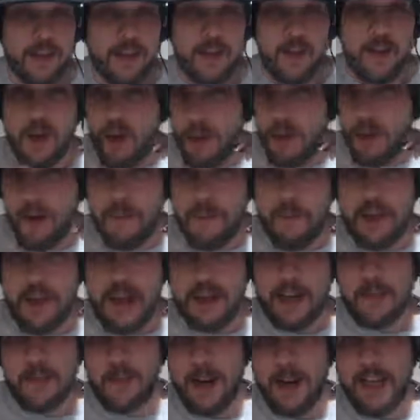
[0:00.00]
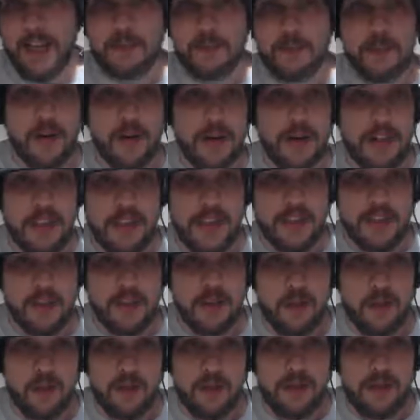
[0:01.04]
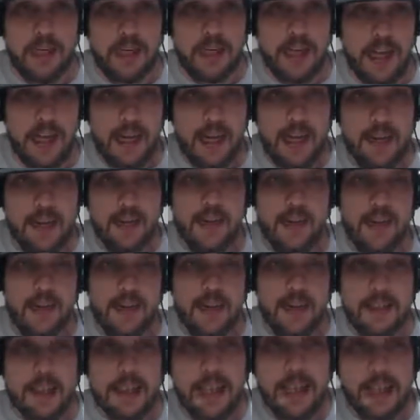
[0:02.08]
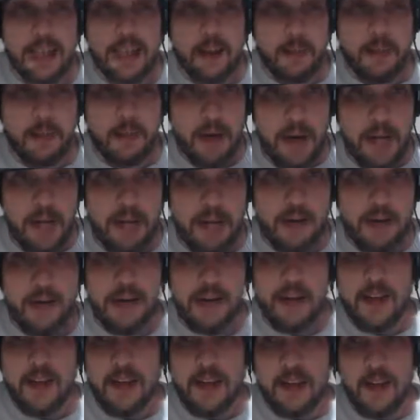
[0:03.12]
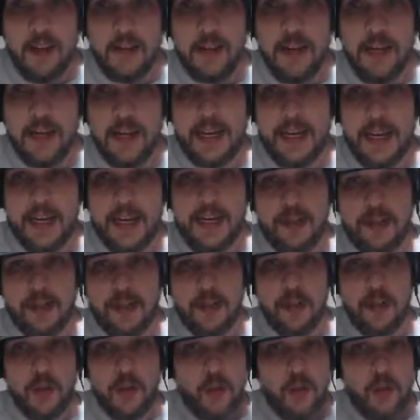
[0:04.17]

No Impact Watch Party next Tuesday night. Taking a break. But in 2